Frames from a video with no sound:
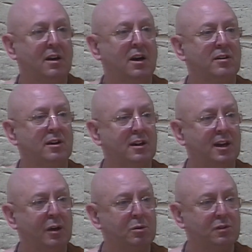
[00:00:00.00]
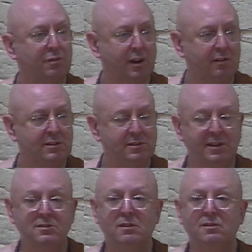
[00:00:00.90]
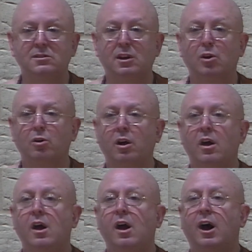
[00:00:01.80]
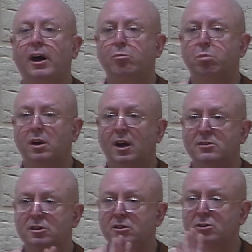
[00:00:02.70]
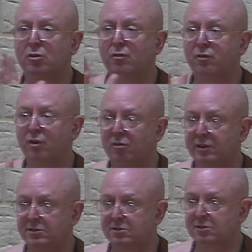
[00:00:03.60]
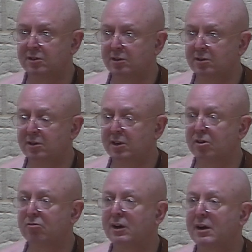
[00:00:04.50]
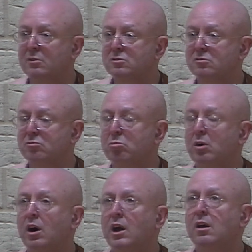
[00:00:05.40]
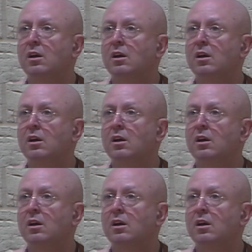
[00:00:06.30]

And the king was very sensitive. He said, look, I've planted a little forest in the grounds of my